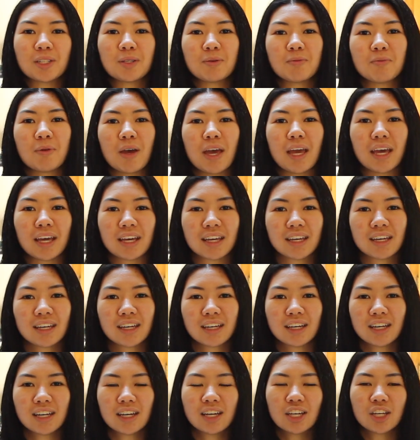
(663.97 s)
to
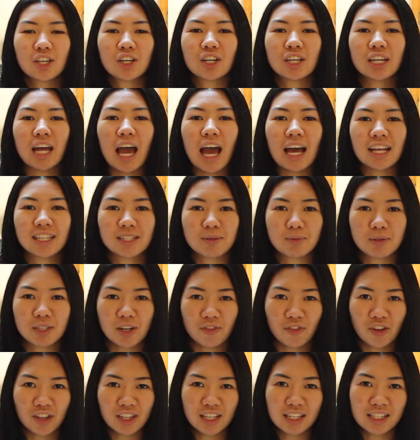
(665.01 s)
add some
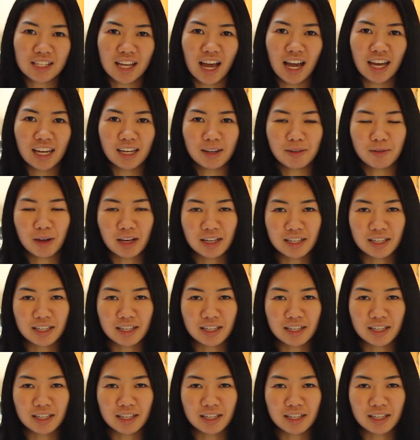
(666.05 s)
stuff on the side.